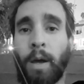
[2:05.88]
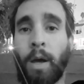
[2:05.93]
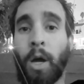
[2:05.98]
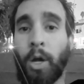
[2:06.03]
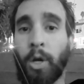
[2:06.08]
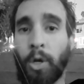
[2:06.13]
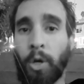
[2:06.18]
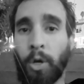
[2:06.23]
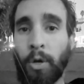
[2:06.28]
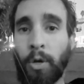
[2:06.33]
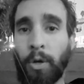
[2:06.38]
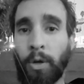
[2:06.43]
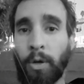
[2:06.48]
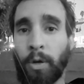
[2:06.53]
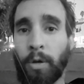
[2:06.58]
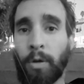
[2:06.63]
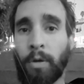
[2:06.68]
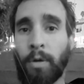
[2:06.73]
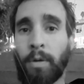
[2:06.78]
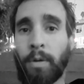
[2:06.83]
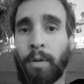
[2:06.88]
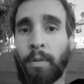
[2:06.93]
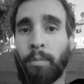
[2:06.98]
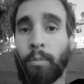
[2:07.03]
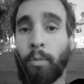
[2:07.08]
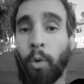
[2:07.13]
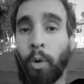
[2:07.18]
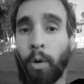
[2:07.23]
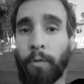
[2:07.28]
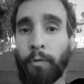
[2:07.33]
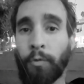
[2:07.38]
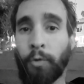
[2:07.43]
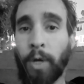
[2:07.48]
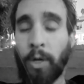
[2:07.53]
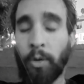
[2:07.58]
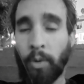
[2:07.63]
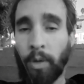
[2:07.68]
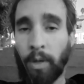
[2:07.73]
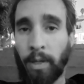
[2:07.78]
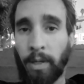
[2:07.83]
occur more
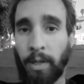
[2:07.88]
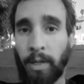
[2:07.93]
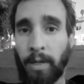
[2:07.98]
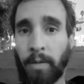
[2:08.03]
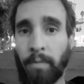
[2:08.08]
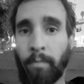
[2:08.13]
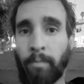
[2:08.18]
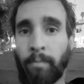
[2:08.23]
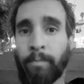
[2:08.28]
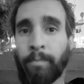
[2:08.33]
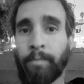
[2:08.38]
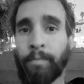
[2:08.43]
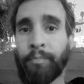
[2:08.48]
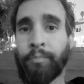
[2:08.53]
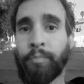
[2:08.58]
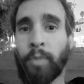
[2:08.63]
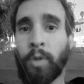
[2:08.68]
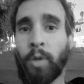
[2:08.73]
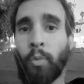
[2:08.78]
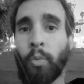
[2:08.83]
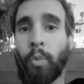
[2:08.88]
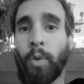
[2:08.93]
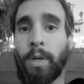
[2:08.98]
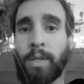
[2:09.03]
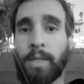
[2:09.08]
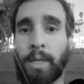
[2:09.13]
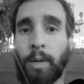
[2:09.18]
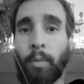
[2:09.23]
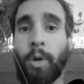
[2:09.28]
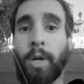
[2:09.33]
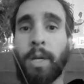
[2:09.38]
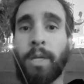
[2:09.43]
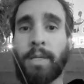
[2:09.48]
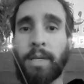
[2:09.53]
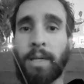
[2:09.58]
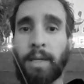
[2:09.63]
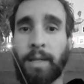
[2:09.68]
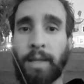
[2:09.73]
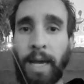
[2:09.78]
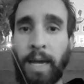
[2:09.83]
frequently when someone is
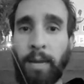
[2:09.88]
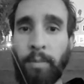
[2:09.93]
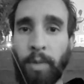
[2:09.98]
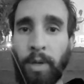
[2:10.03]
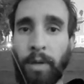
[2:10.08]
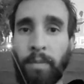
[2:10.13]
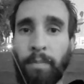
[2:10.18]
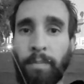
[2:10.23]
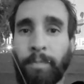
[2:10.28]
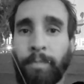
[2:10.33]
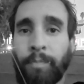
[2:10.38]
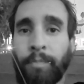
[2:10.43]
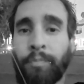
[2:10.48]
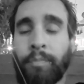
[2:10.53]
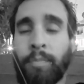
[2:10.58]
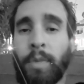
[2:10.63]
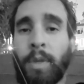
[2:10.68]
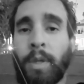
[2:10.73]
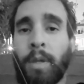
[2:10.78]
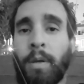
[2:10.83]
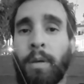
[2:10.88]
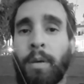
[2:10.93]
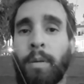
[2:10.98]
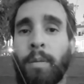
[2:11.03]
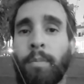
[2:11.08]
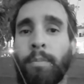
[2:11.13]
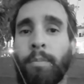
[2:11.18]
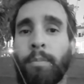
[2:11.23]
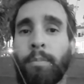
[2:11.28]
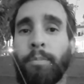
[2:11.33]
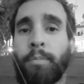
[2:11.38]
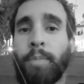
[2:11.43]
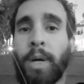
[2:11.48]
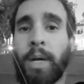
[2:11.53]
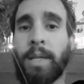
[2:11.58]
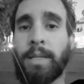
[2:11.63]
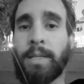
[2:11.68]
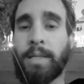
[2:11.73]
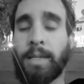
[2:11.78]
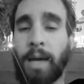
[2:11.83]
in alignment,
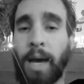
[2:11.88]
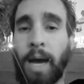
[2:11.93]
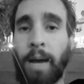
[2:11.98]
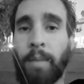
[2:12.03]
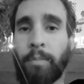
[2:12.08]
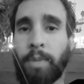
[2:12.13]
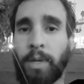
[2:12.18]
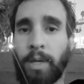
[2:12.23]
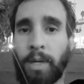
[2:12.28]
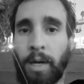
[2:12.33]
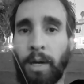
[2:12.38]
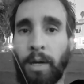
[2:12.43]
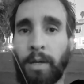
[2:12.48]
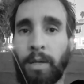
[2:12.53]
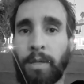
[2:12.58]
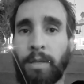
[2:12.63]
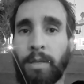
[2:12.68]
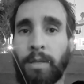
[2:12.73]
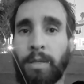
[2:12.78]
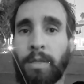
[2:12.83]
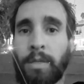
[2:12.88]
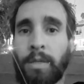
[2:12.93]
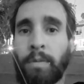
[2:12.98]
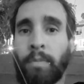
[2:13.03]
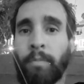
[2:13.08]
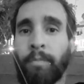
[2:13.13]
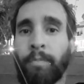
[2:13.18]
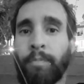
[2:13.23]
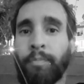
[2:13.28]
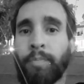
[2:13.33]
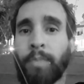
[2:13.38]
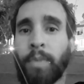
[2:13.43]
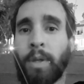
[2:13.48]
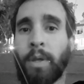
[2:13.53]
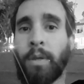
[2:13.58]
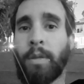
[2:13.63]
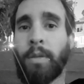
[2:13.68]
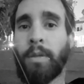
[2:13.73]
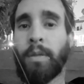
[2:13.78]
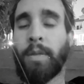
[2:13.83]
but it's not because
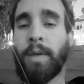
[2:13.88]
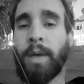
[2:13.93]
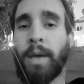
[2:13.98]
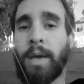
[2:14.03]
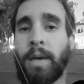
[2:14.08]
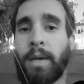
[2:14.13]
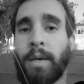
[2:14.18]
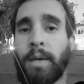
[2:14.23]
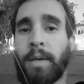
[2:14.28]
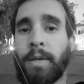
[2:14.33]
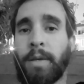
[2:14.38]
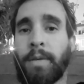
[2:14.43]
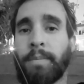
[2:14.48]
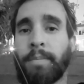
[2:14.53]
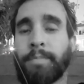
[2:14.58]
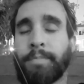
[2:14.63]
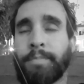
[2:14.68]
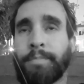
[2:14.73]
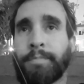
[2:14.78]
they